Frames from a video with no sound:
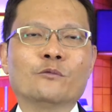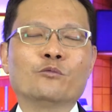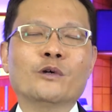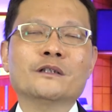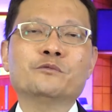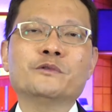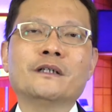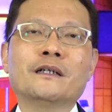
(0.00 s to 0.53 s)

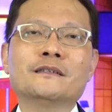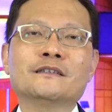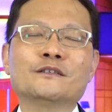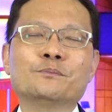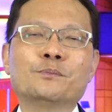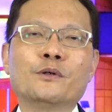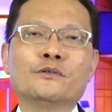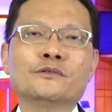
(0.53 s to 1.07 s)
what we are
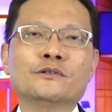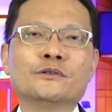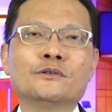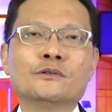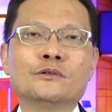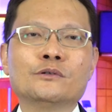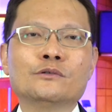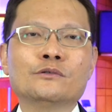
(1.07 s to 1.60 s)
supposed to
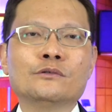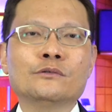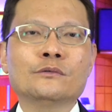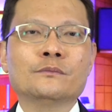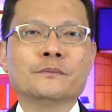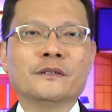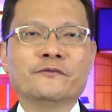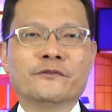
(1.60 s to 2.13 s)
do
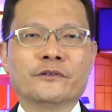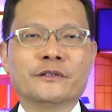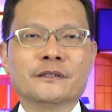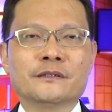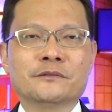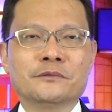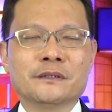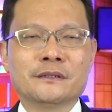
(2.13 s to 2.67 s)
before
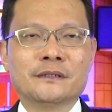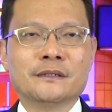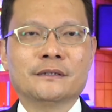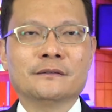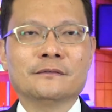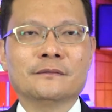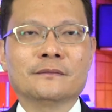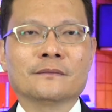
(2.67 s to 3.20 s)
his
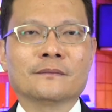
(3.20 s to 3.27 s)
return.